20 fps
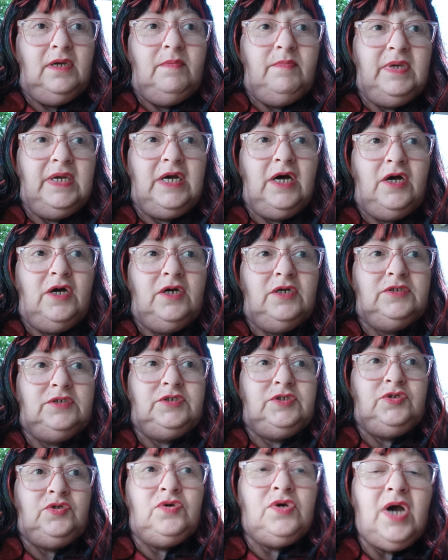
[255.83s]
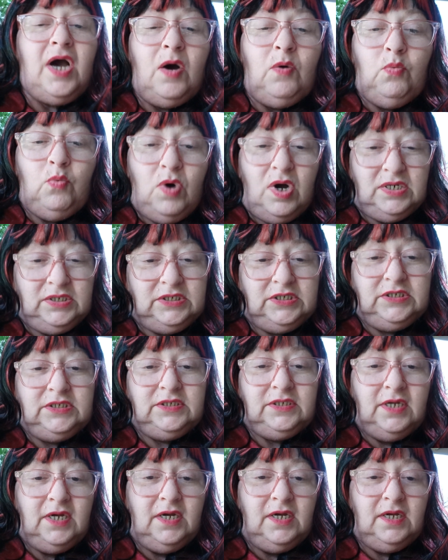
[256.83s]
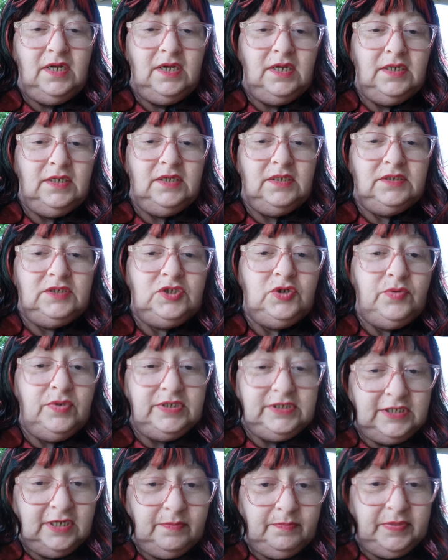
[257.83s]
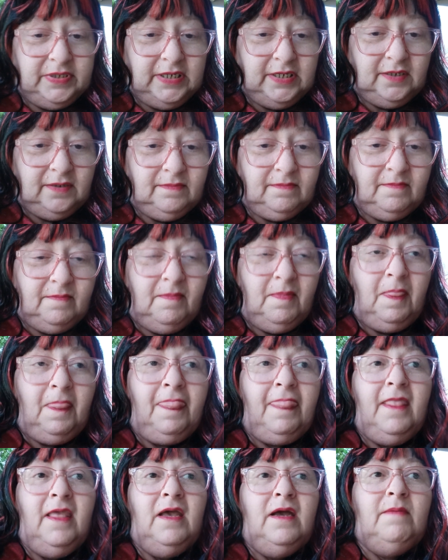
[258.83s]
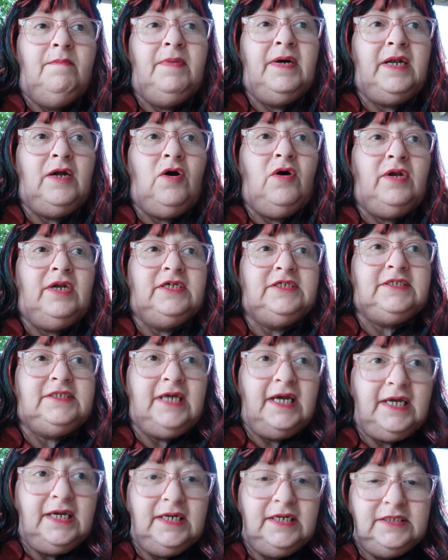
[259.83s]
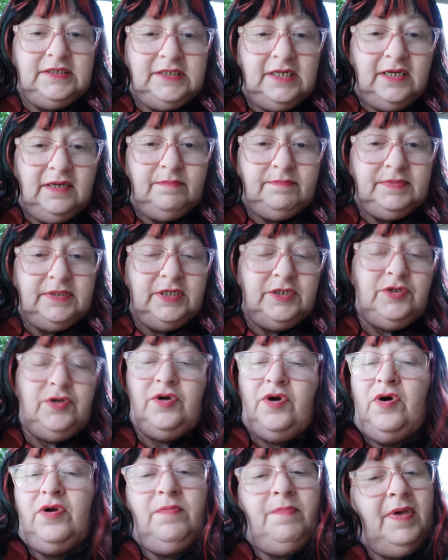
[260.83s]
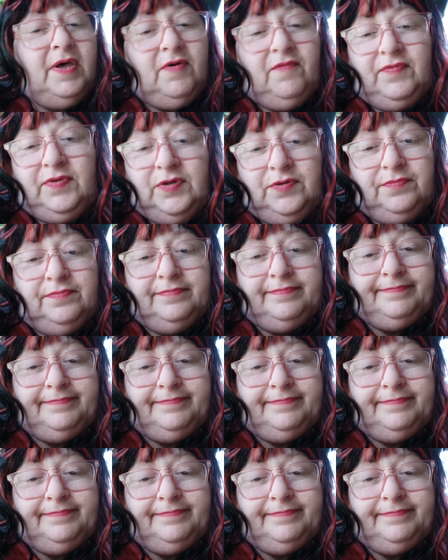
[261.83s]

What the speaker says: because you got once to attempt it, but on a second attempt, you go to Bellevue.